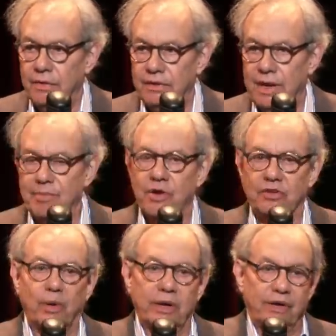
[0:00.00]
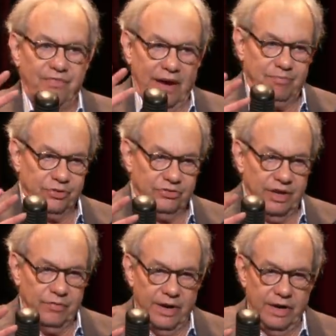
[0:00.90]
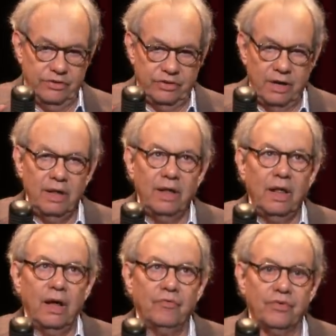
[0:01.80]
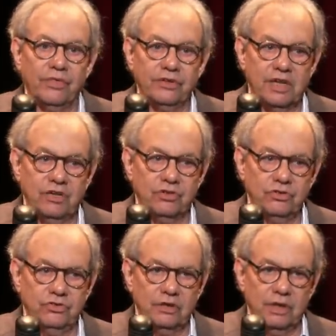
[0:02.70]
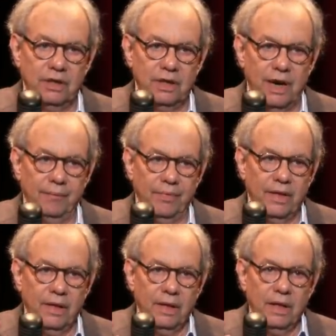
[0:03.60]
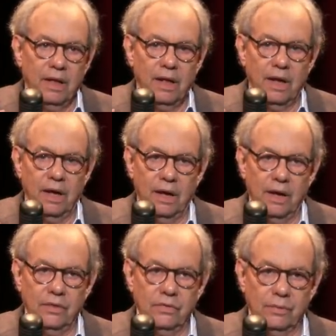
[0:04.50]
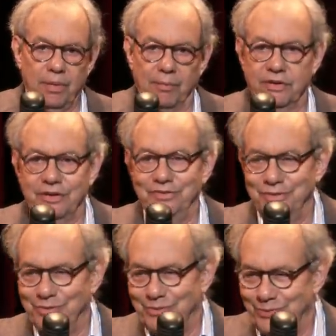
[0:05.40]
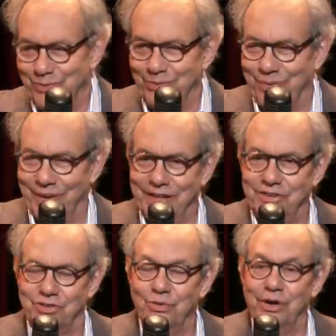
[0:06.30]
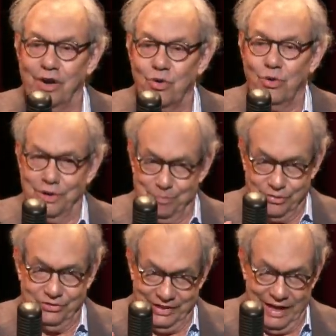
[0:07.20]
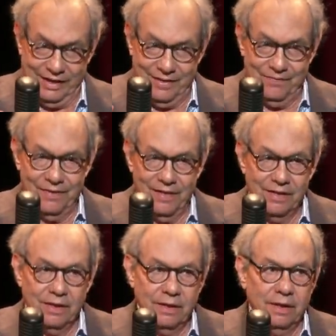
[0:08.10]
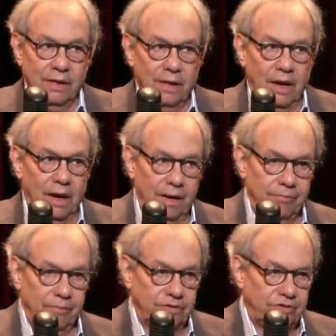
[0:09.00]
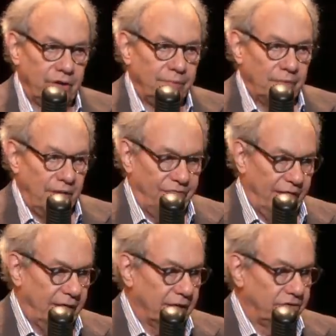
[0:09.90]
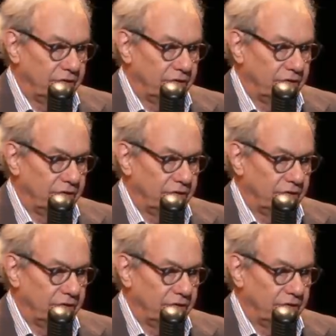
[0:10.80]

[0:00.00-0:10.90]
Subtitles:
Democrats wanted a 5% raise for the teachers. The Republicans wanted 2.25%, which I think